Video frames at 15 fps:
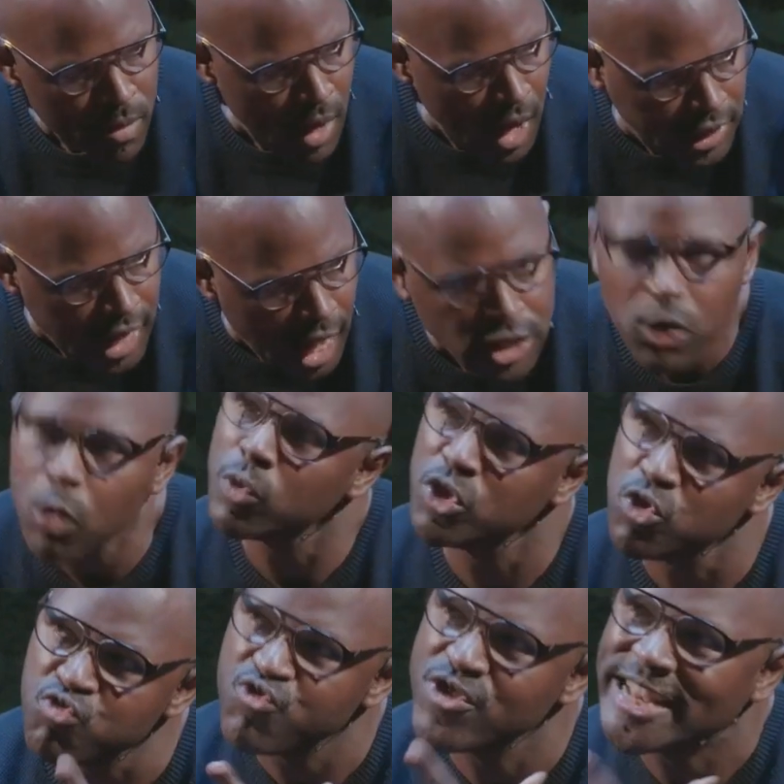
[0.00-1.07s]
And I know
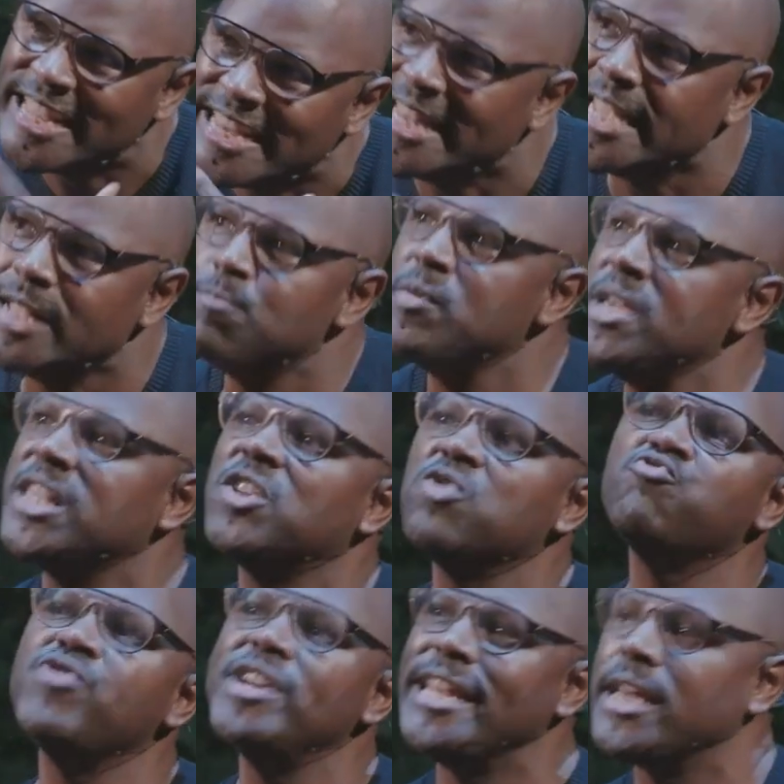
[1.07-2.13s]
you really need me to
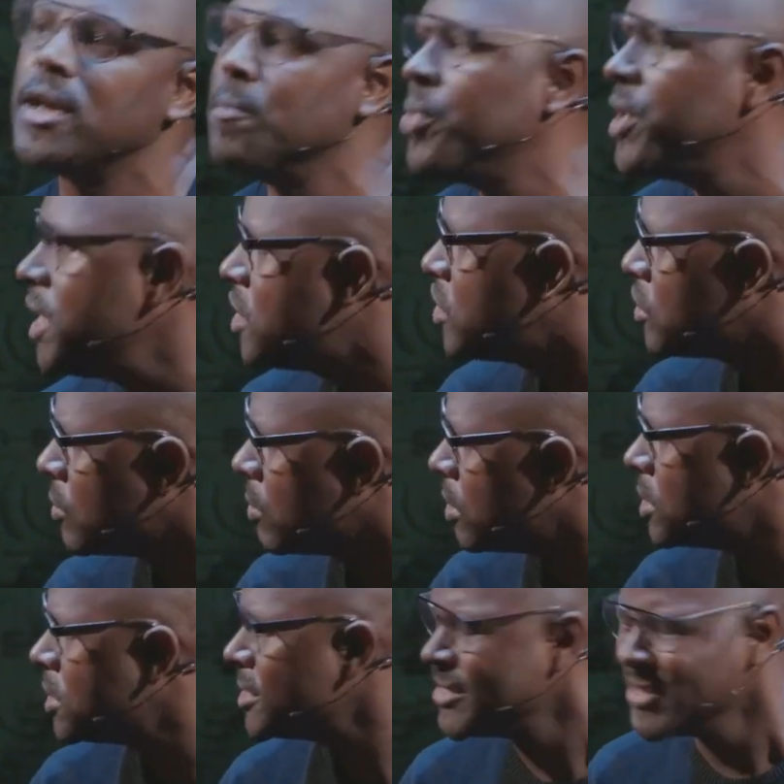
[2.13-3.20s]
really complete you.
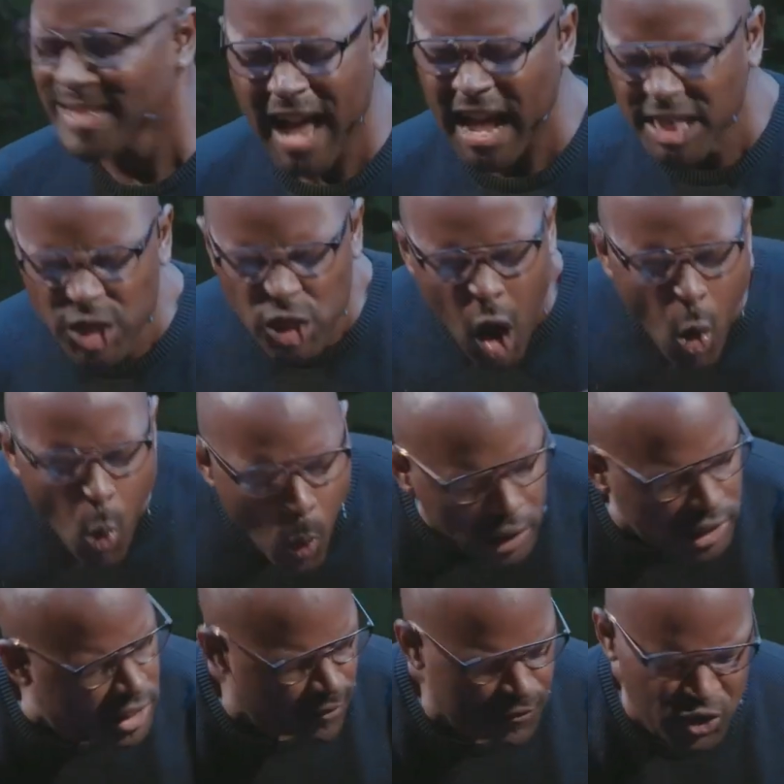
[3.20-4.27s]
And no one
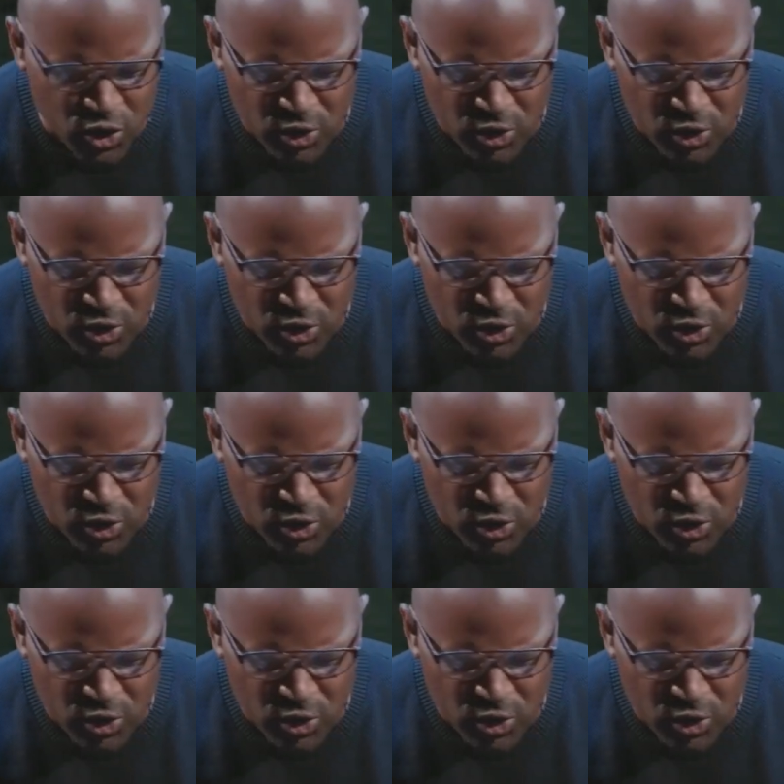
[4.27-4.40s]
loves you